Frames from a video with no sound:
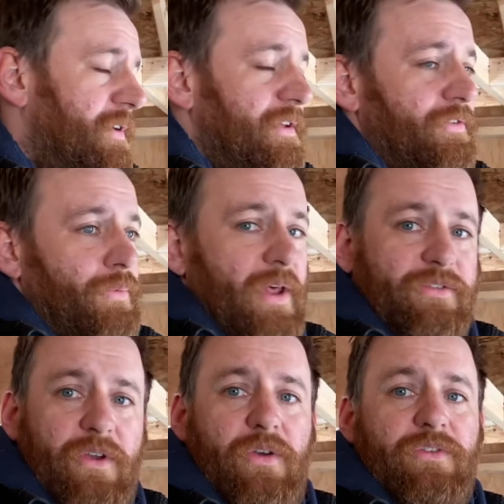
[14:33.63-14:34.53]

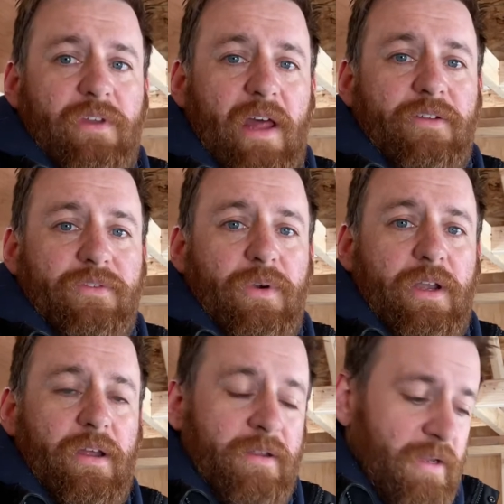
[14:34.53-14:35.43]
West Coast,
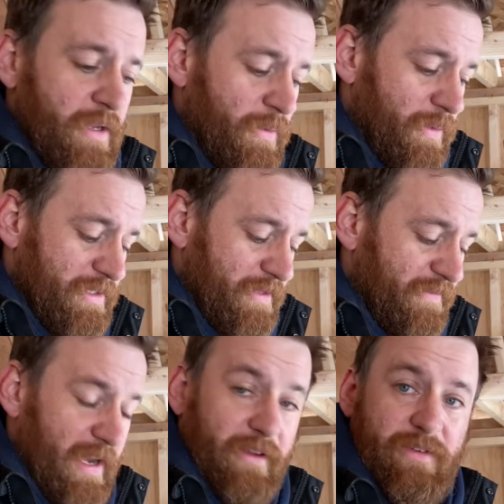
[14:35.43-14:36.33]
California was the
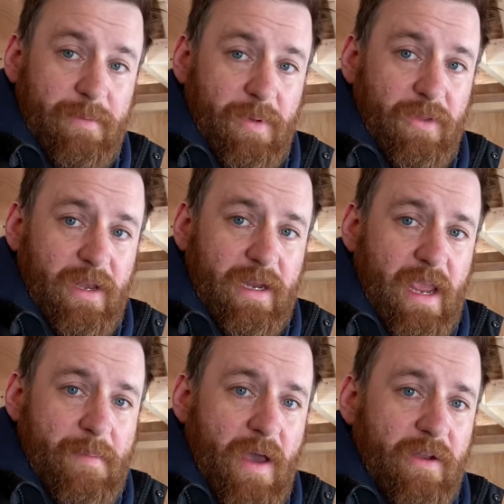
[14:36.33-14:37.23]
FedEx depot that it
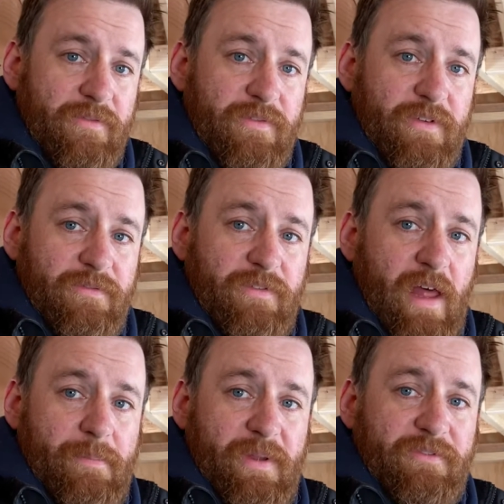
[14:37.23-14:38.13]
came out of to
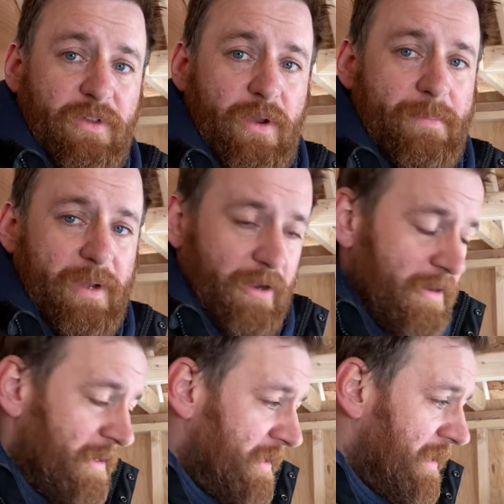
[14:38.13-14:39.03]
be flown up here.
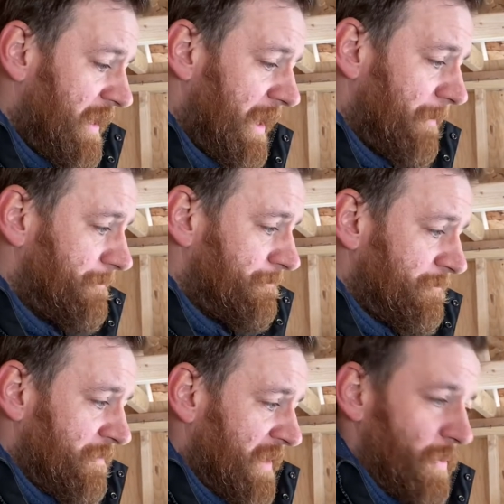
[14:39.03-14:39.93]

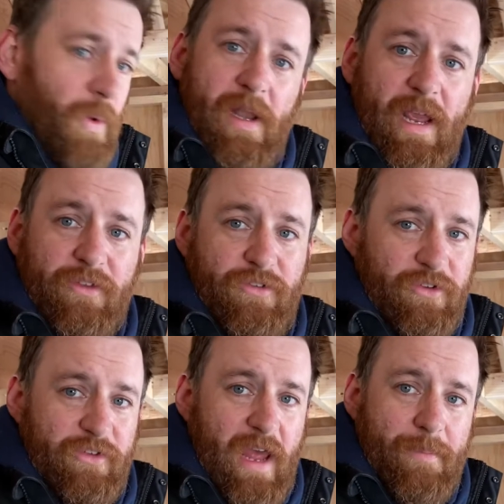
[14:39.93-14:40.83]
One extra
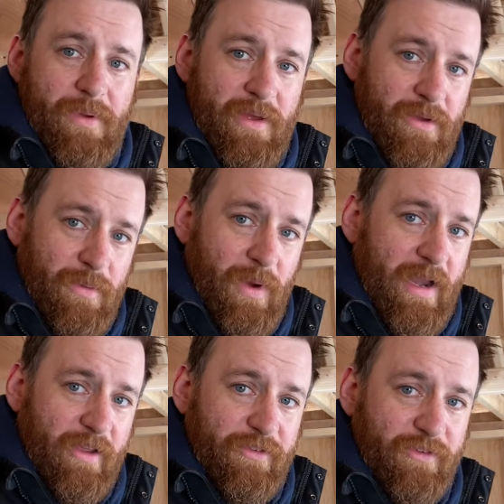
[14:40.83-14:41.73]
step, one
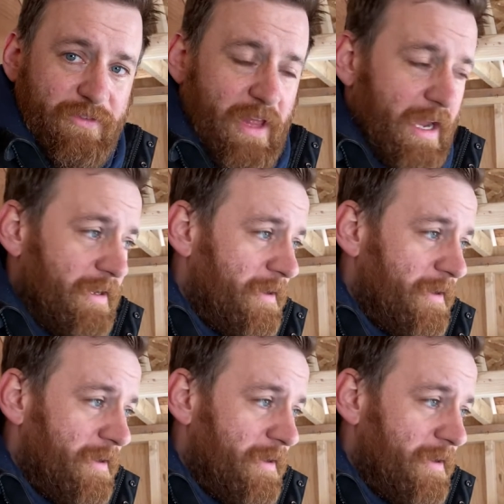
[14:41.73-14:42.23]
extra flight,